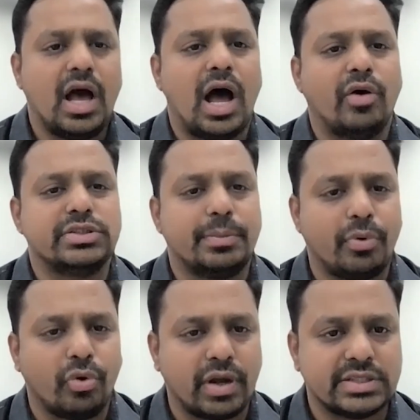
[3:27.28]
how is the
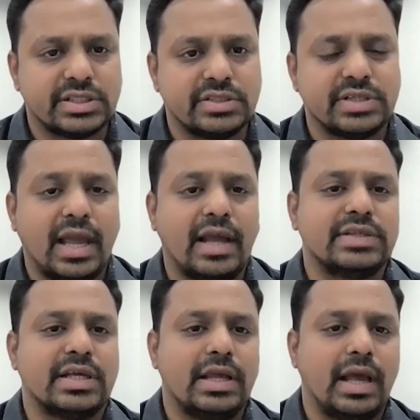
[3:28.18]
progress, is
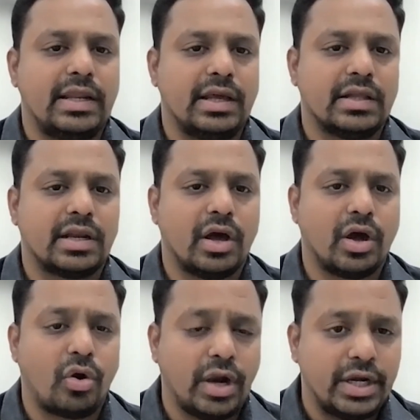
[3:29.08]
there any
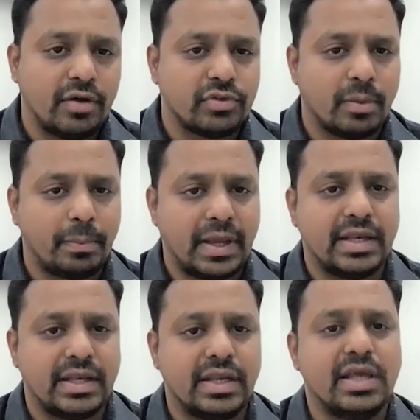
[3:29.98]
other quality of the
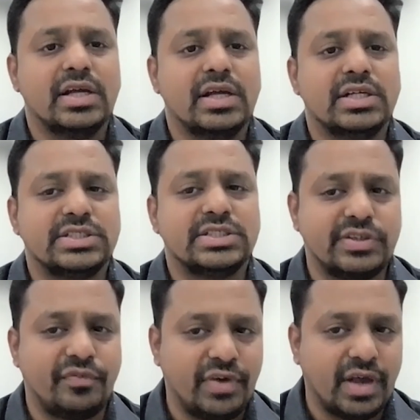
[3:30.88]
pain,
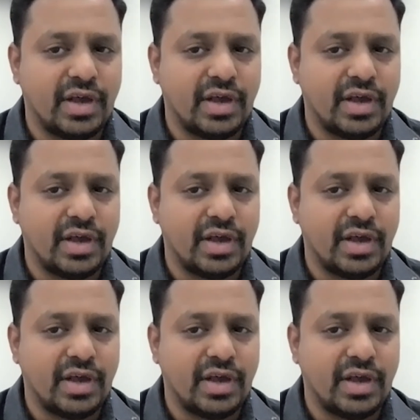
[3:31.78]

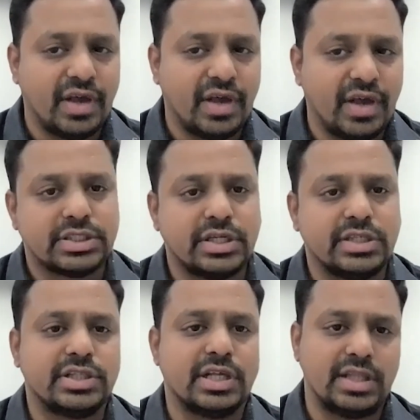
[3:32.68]
severity, is there any
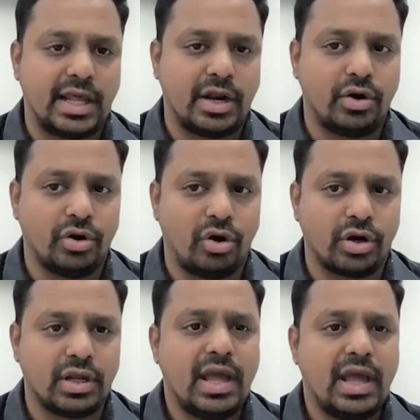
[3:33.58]
radiation, is
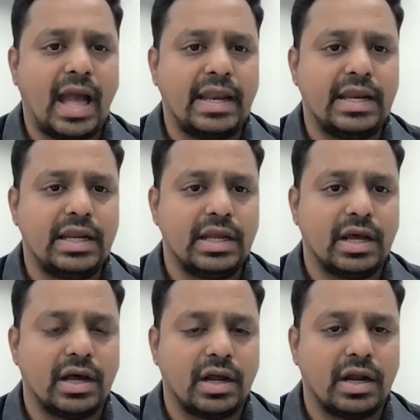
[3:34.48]
there or not,
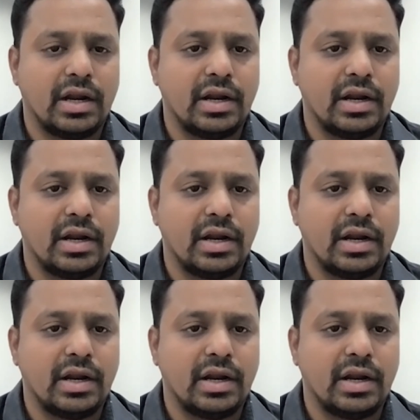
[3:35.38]
any